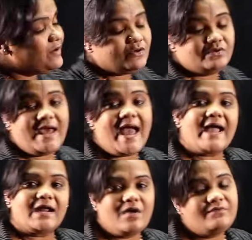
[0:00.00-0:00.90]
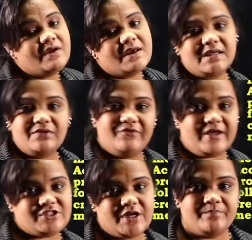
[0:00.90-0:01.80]
to the angle of
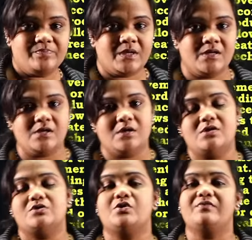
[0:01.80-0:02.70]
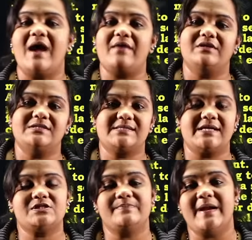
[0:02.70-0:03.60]
reflection. So we have
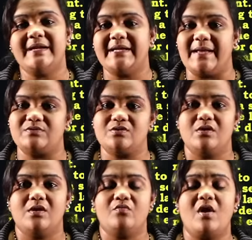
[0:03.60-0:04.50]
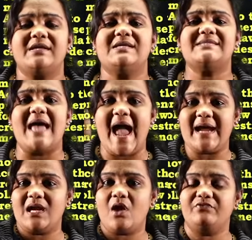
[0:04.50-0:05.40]
discussed many times. What is angle of